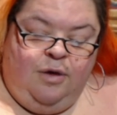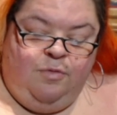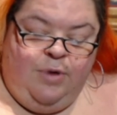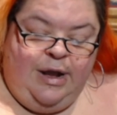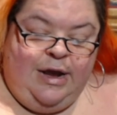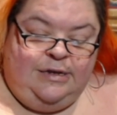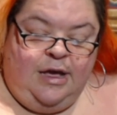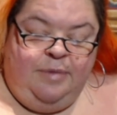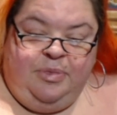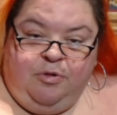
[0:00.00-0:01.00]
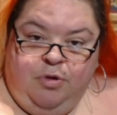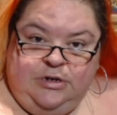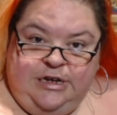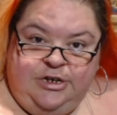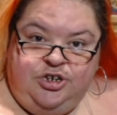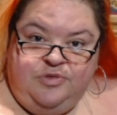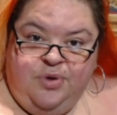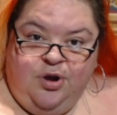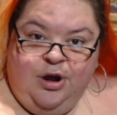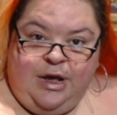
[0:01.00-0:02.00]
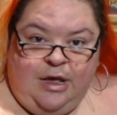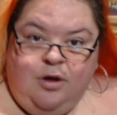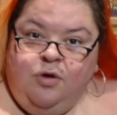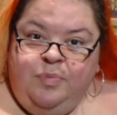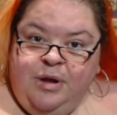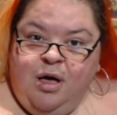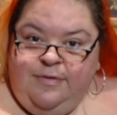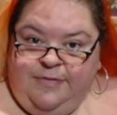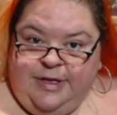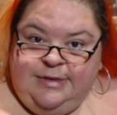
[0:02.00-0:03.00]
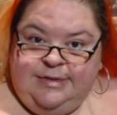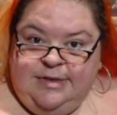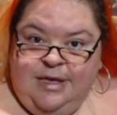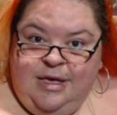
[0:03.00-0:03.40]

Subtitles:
when I type the quotation mark in OpenOffice,